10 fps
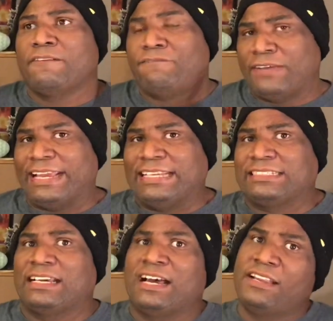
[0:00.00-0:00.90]

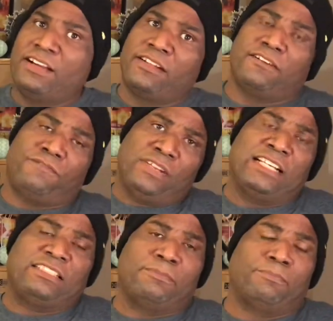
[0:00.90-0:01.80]
face another
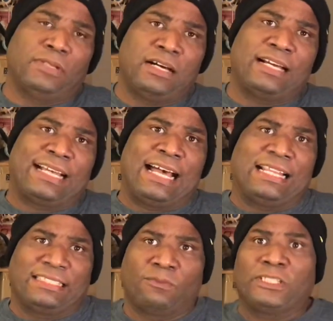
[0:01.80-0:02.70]
flesh and blood Godzilla,